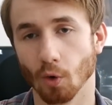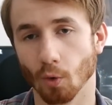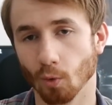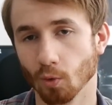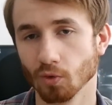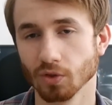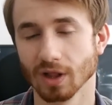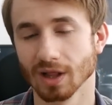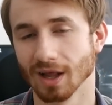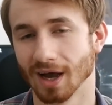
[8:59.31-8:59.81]

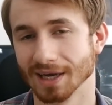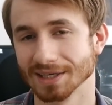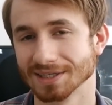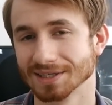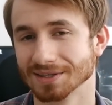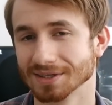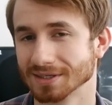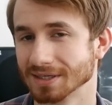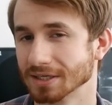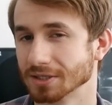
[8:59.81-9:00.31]
all the
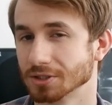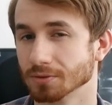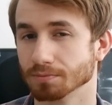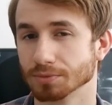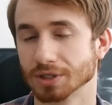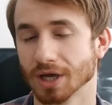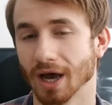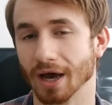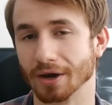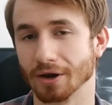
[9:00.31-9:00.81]
lights in the
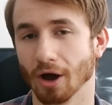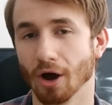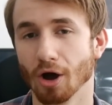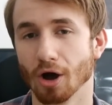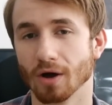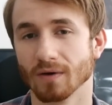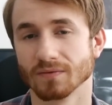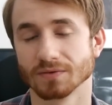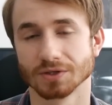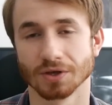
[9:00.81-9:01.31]
system turn
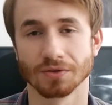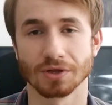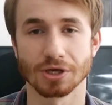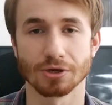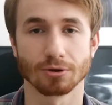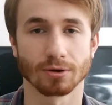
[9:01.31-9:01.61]
off so that